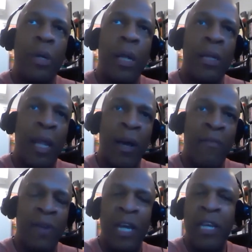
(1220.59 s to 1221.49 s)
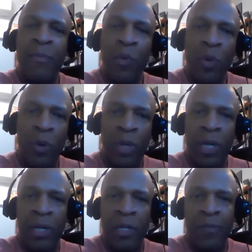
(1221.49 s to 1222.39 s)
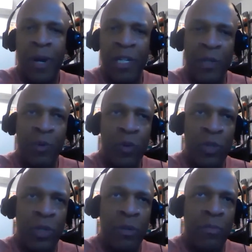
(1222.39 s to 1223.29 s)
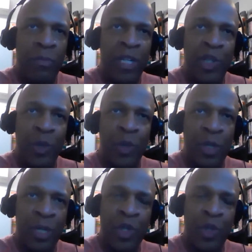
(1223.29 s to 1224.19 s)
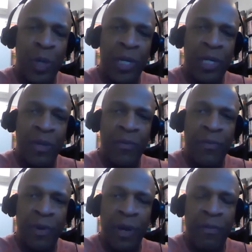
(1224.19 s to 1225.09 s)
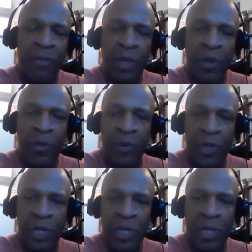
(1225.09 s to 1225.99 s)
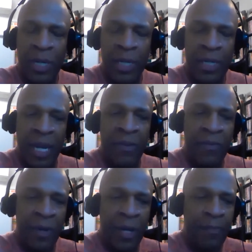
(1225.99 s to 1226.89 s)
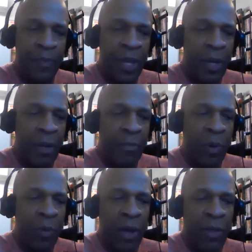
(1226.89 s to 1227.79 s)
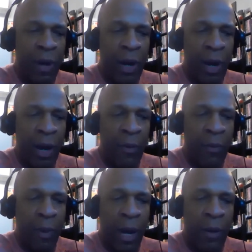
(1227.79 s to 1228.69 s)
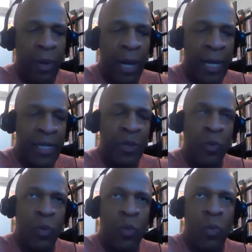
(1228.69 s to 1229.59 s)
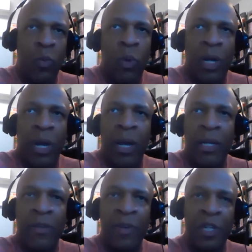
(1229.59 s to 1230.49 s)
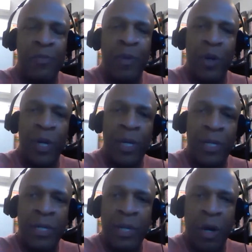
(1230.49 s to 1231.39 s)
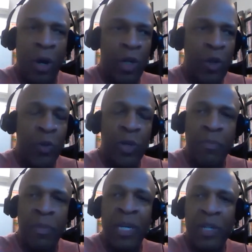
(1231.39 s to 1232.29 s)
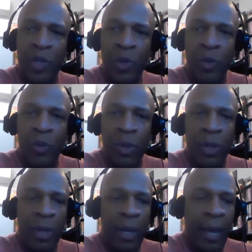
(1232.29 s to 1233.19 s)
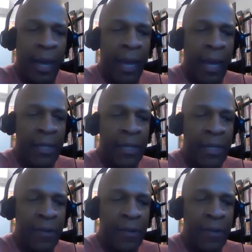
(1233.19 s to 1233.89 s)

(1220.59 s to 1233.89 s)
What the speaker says: love any more than it is possible to measure the constraints of the universe. It's infinite. But rather, I would ask, what kind of experience are you committed to? And